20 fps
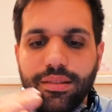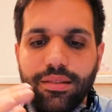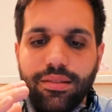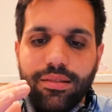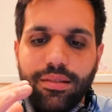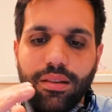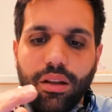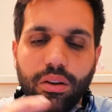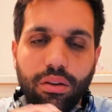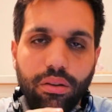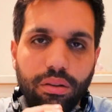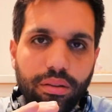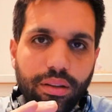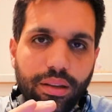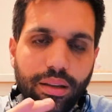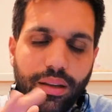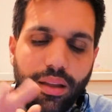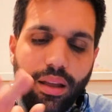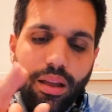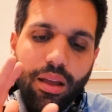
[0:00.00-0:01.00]
It's not
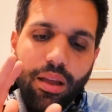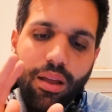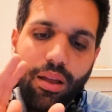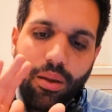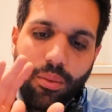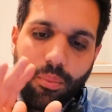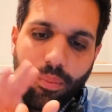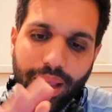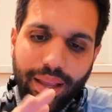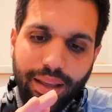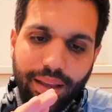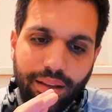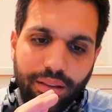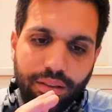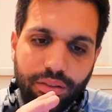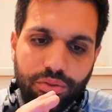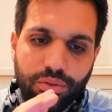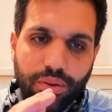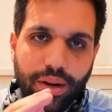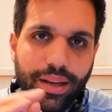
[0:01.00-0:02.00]
only making
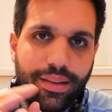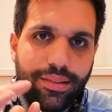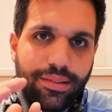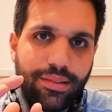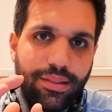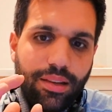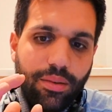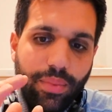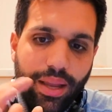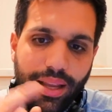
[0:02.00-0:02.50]
the tracks and